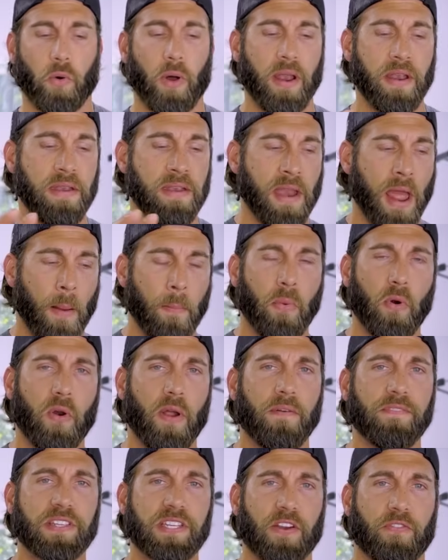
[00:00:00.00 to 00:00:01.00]
a number
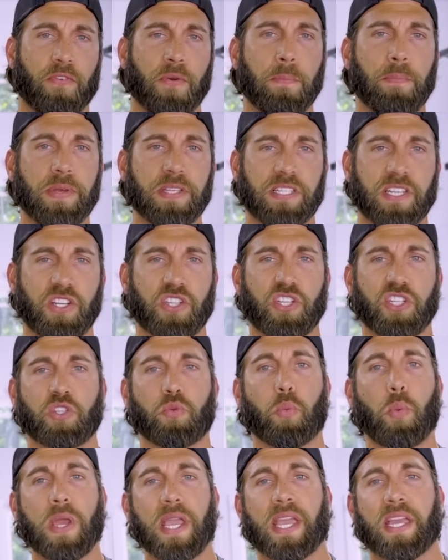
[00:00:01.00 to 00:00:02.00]
of different
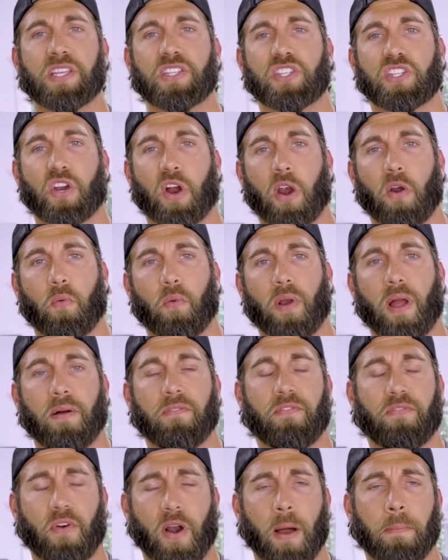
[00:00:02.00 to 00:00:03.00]
positions we can
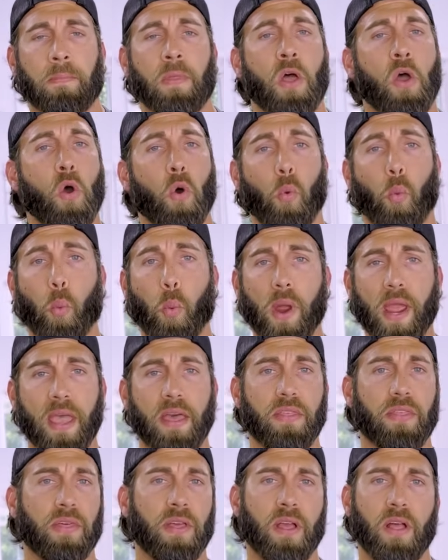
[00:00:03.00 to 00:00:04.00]
start from
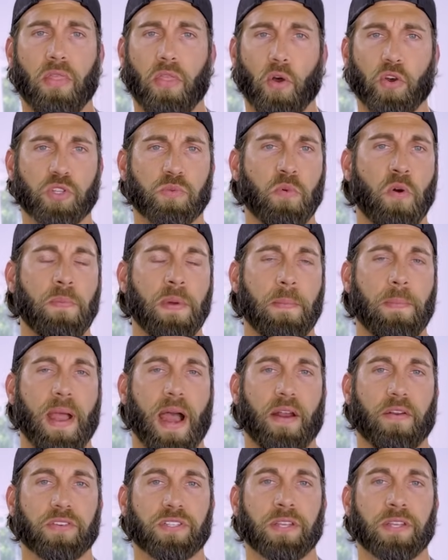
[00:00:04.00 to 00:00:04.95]
with those movement patterns.